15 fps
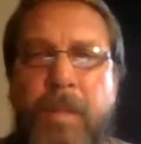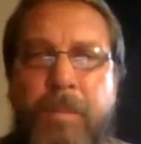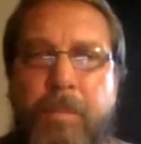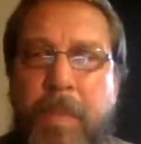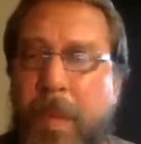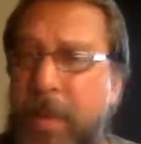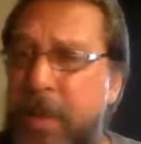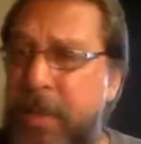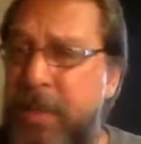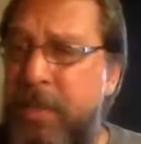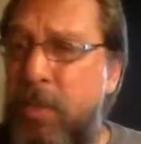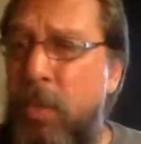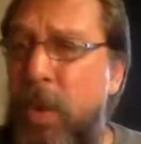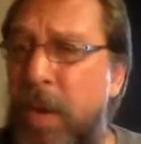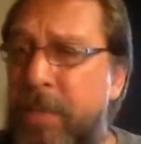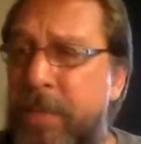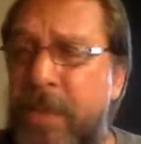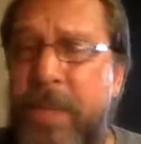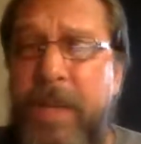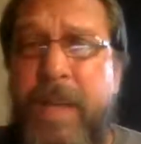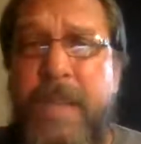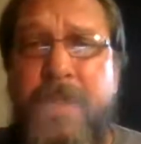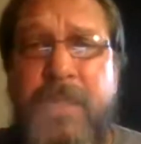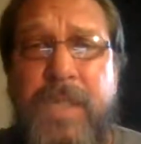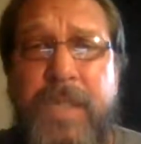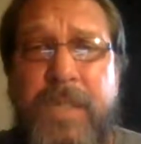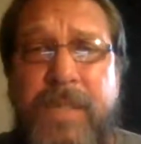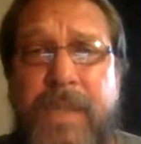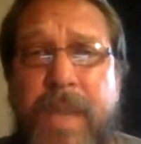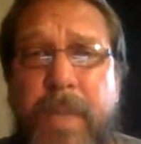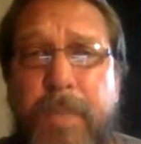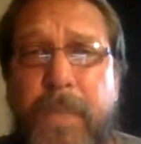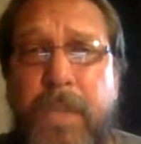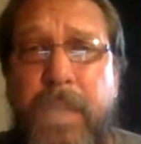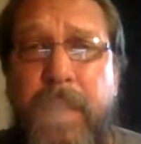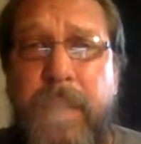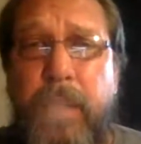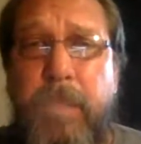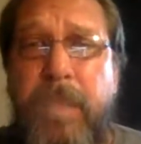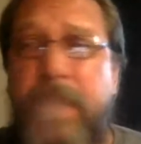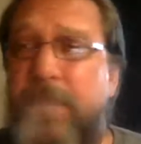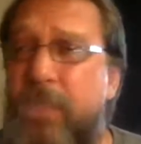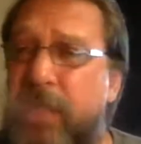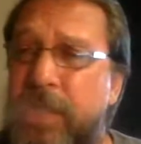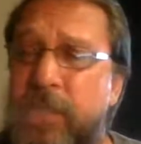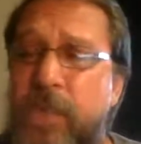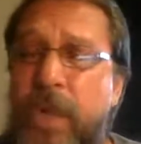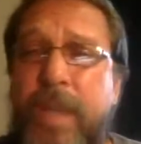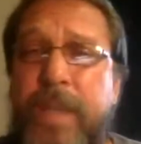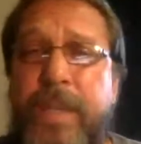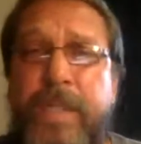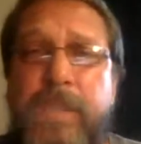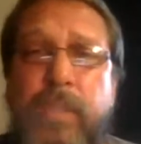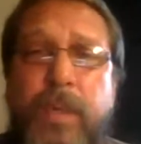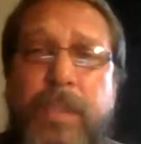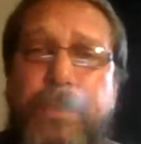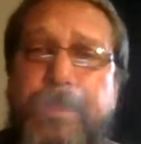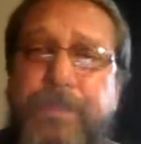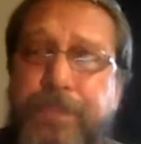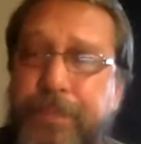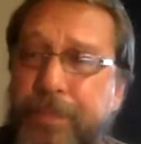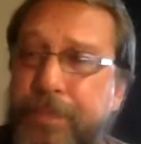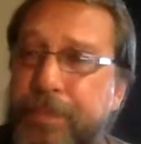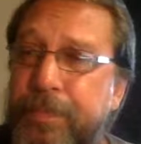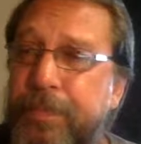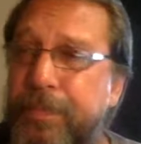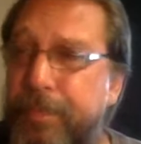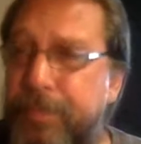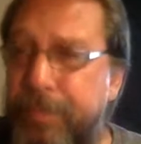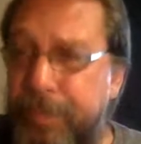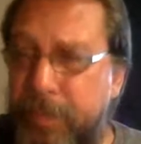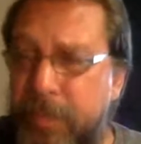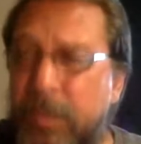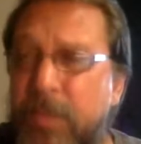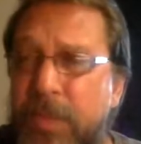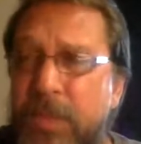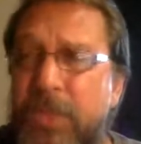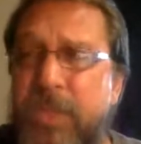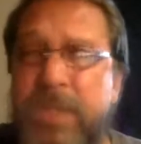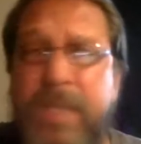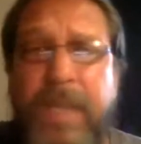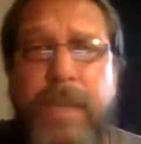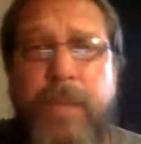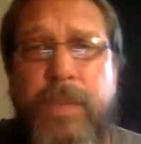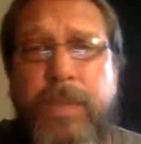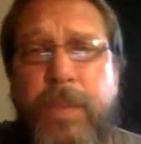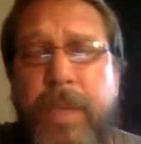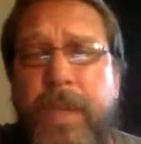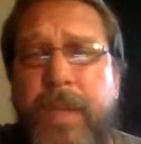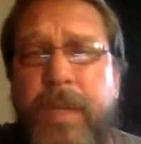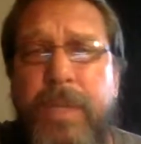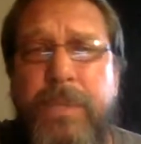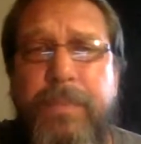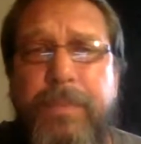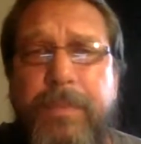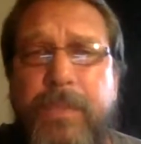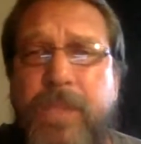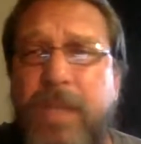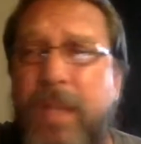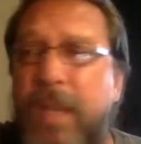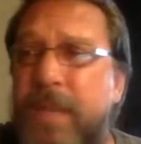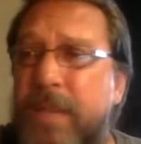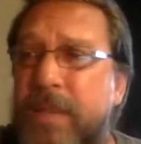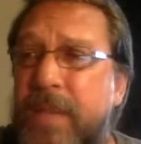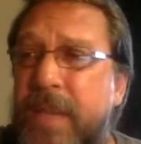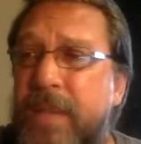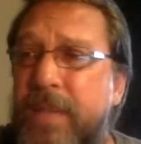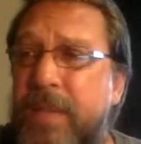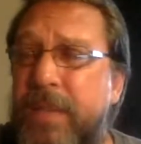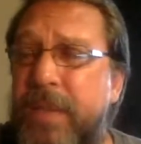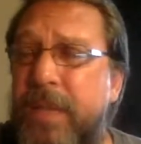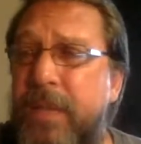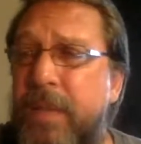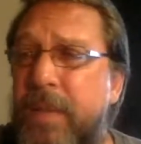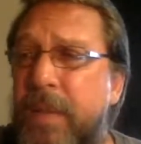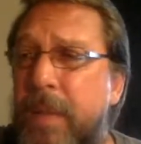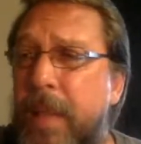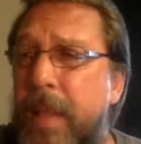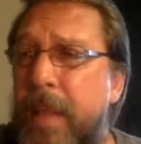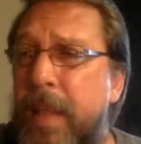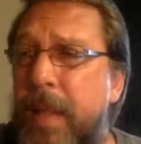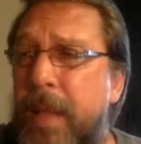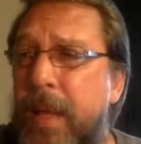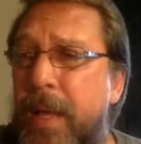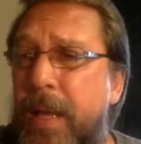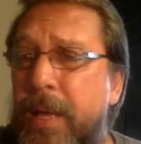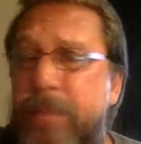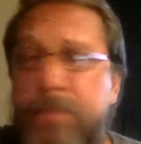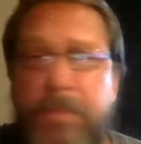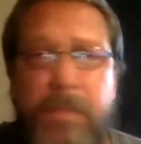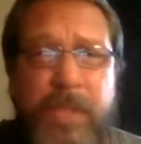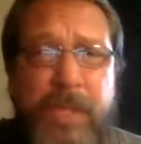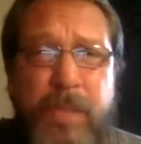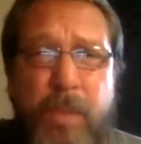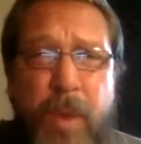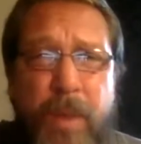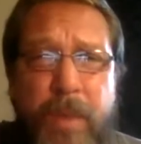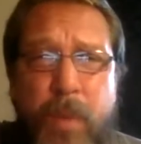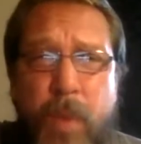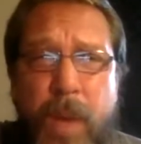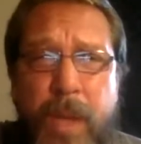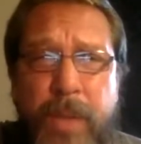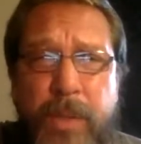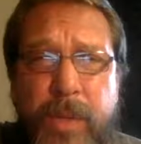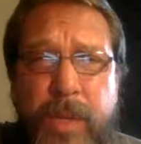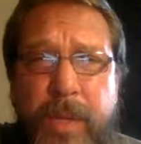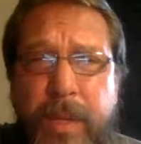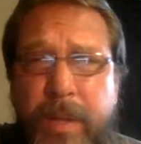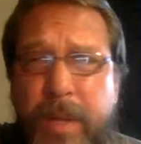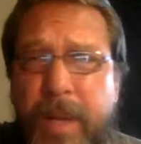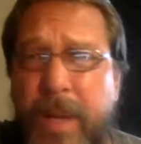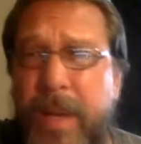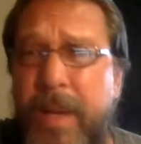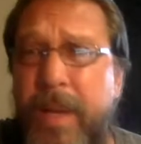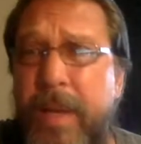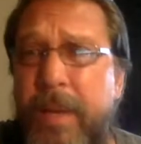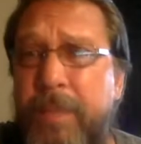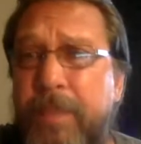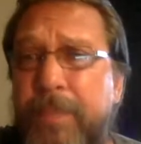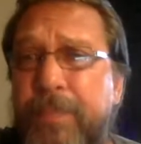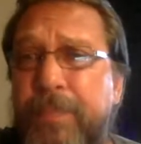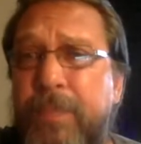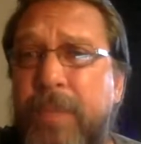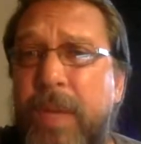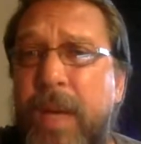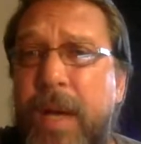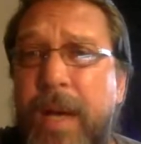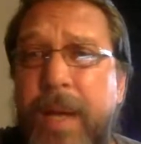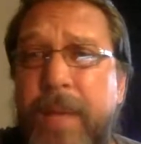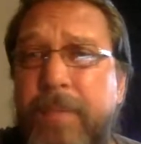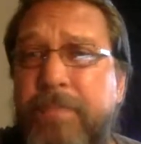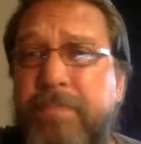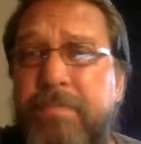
Maybe I'll get the wife in here. She can sample a little bit. She tried this one. She said it was pretty good. She liked the taste of it. She's more of a wine drinker than I am. I